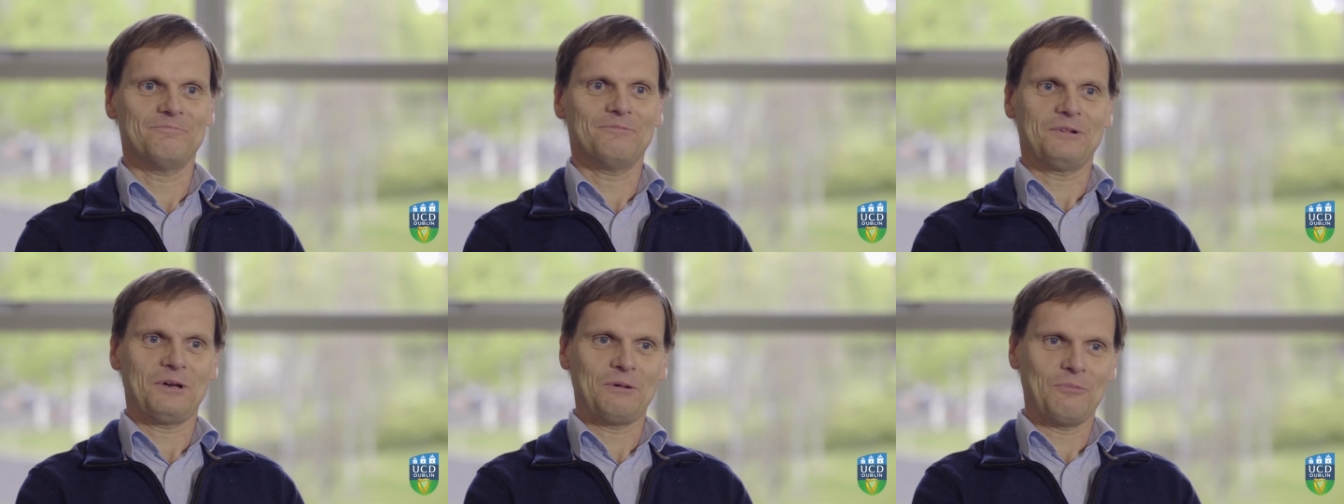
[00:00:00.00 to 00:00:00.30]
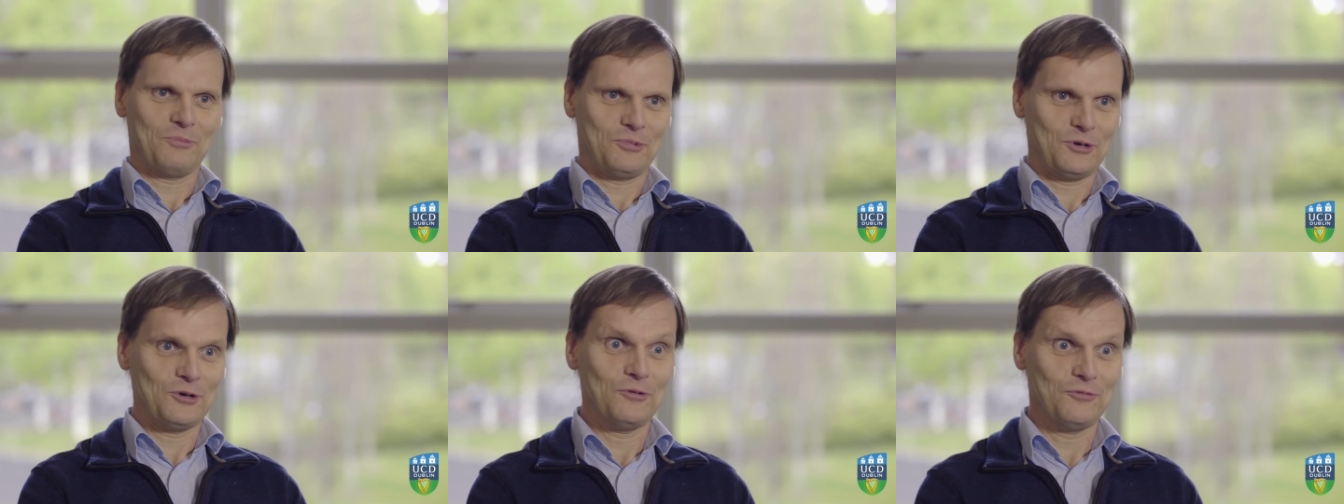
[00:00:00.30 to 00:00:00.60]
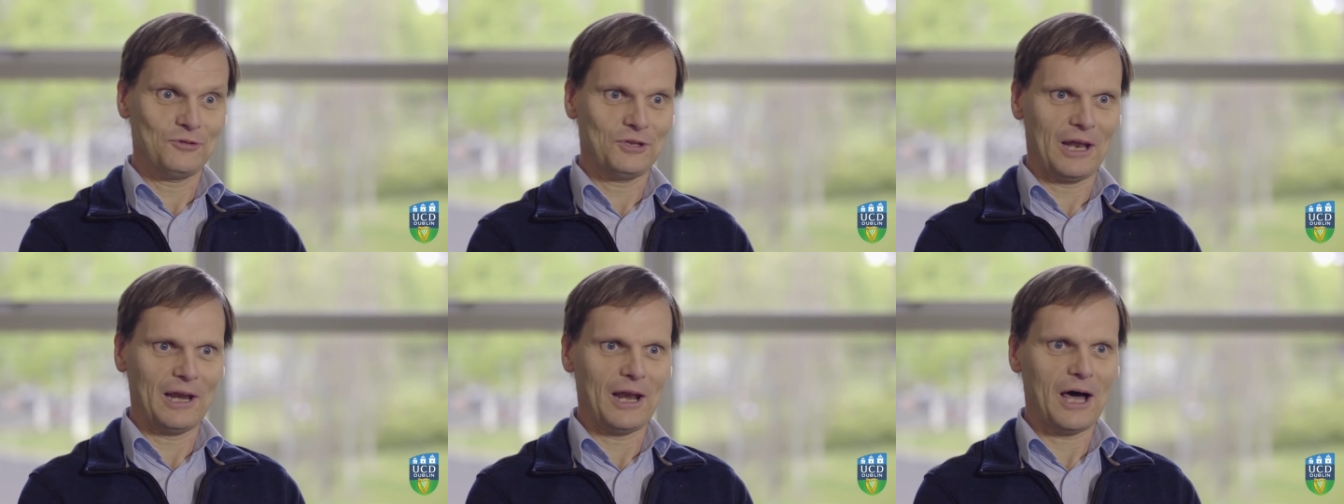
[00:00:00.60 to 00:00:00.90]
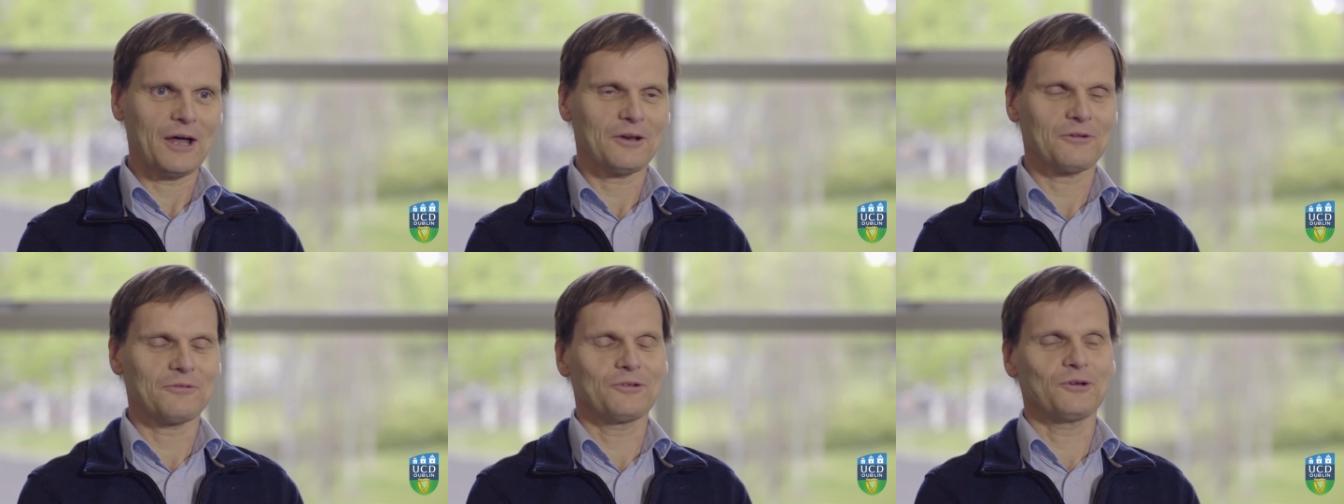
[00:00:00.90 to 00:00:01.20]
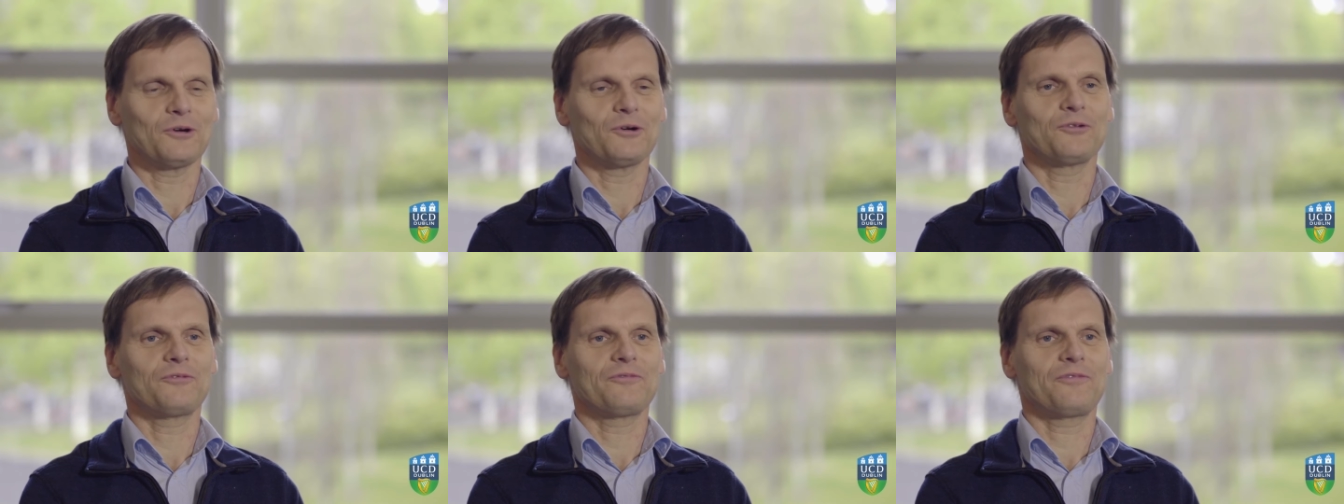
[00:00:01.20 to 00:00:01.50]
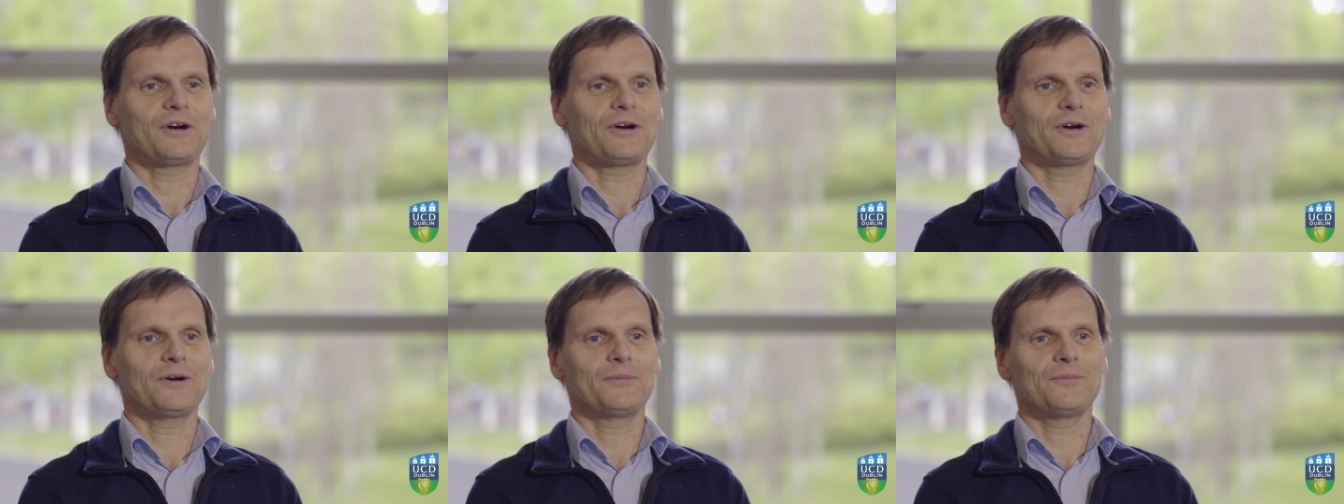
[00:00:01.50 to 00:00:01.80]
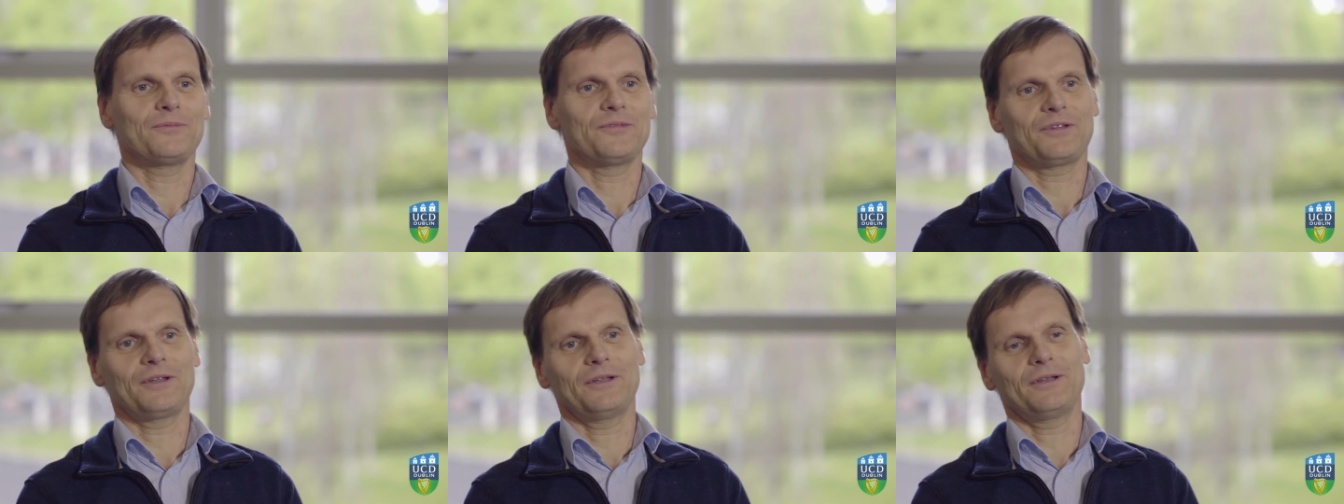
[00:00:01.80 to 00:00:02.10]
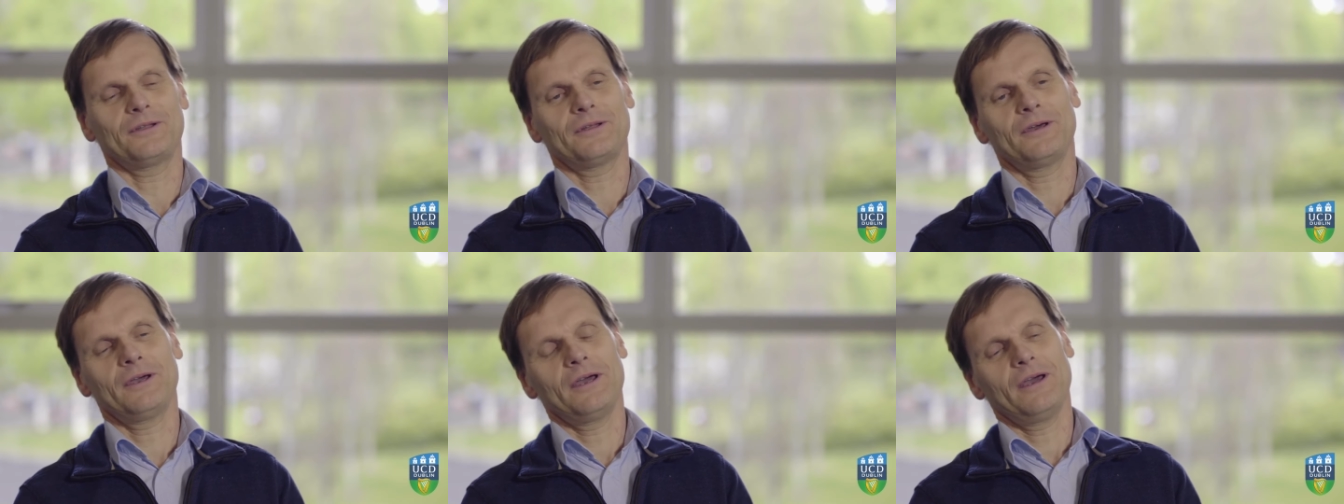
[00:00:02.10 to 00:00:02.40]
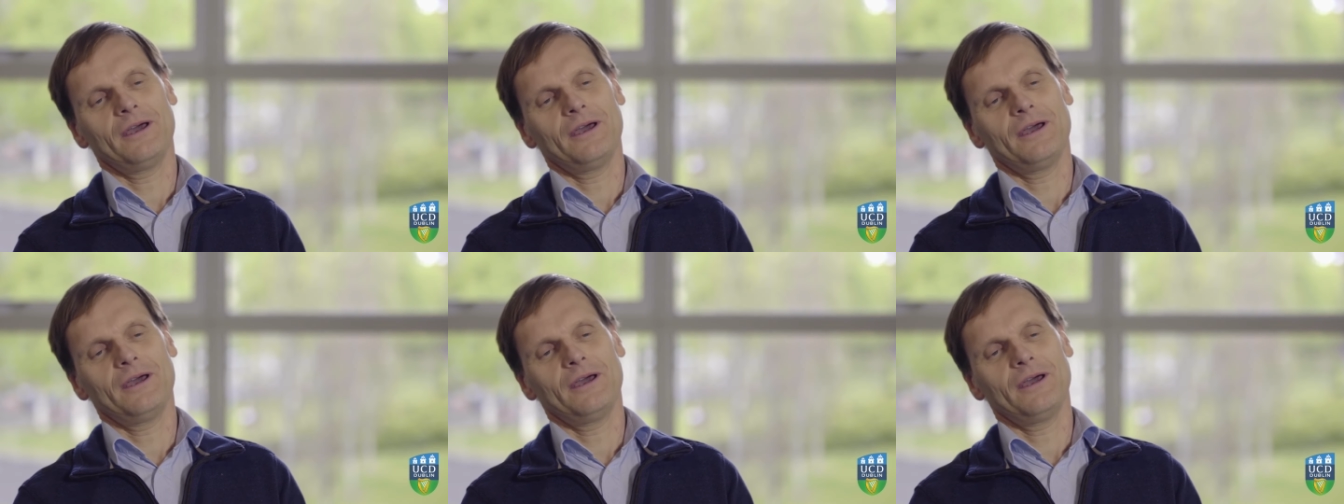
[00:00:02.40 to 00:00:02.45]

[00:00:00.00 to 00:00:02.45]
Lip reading: improve the lot of those firms, and